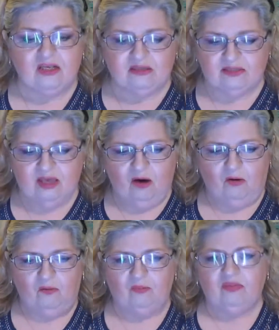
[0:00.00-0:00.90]

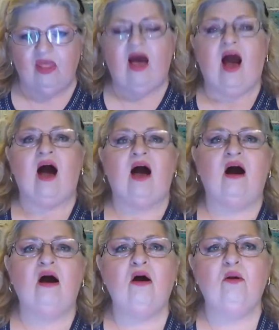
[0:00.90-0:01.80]
So, I
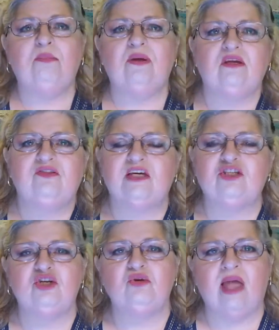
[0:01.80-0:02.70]
hope
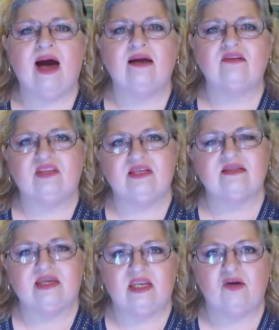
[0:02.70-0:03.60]
that you liked
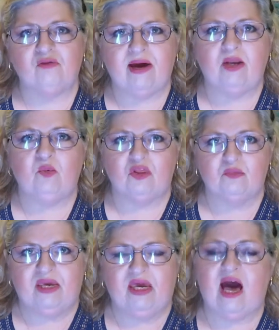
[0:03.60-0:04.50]
this getting ready with me.